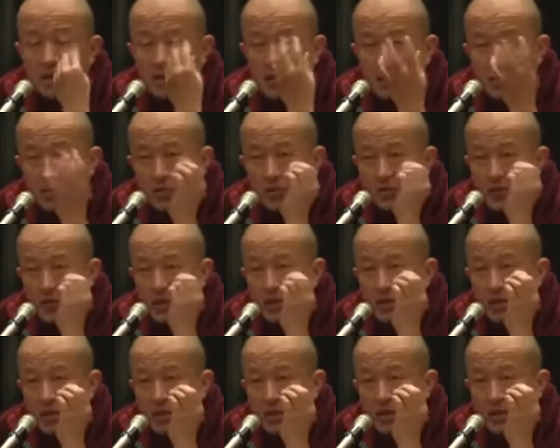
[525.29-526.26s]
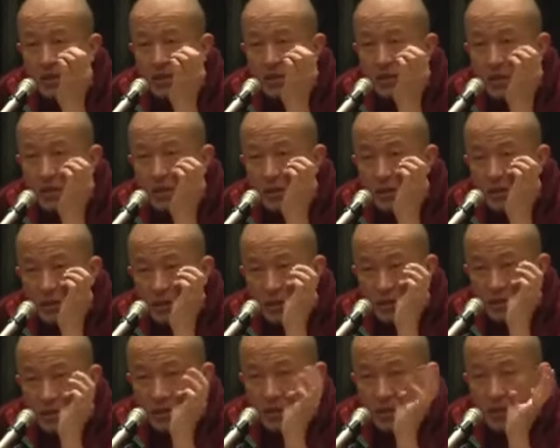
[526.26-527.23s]
Cut it into pieces and
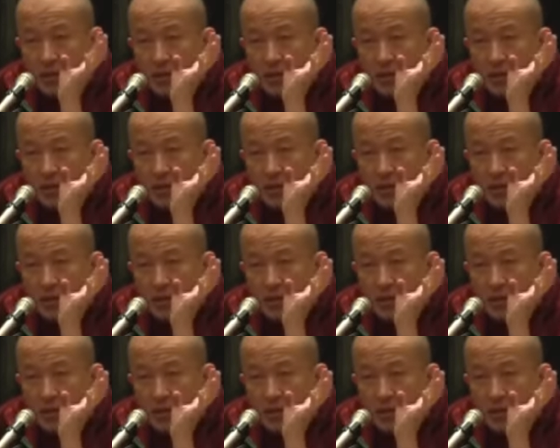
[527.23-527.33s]
then